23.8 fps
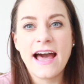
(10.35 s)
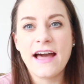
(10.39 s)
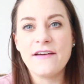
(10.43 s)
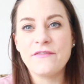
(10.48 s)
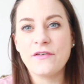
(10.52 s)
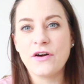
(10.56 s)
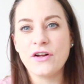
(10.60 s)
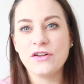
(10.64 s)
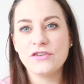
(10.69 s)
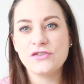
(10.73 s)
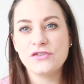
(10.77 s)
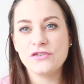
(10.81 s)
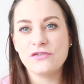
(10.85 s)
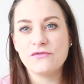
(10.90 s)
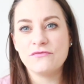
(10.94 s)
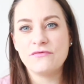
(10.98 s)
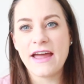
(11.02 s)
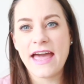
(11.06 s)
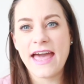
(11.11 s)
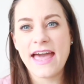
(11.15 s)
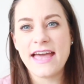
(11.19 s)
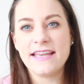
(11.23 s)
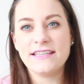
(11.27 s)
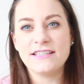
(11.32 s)
I've also
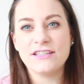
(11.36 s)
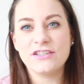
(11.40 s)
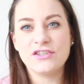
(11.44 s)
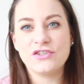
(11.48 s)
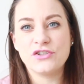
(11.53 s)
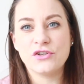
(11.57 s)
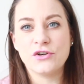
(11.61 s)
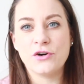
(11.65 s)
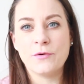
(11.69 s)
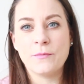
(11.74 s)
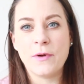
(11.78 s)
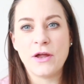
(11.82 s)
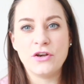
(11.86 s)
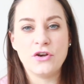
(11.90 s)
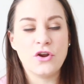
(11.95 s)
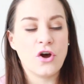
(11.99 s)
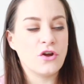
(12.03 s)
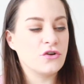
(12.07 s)
read some